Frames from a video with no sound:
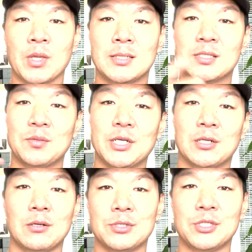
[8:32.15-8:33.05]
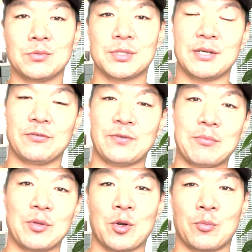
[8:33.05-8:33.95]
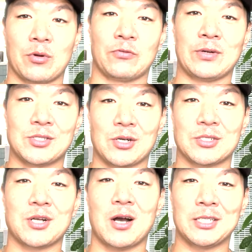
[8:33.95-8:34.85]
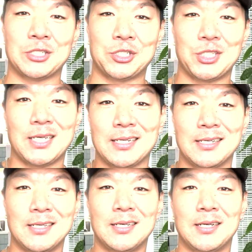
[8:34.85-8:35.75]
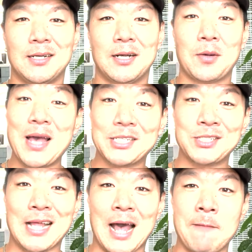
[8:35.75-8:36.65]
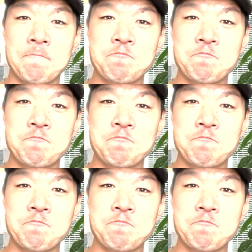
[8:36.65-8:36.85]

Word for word: and somebody close to you will say a family member or friend starts talking shit. Imagine that.